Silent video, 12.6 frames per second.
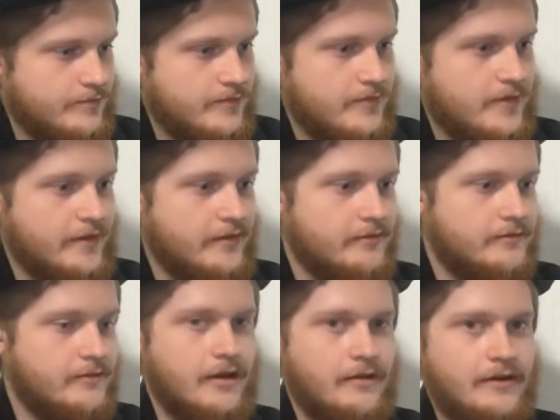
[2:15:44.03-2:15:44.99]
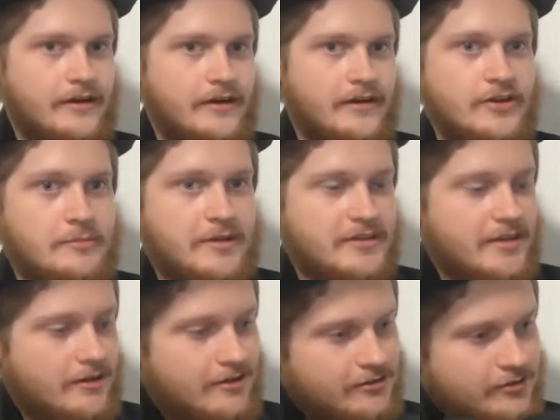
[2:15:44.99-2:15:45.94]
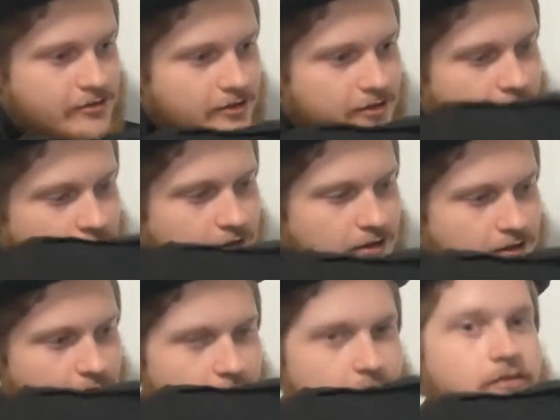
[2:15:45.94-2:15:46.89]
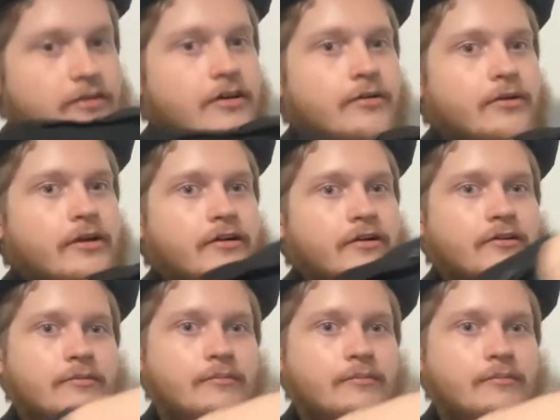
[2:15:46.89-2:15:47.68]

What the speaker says: yeah, I'm not going to try to pick that off. Let's go here.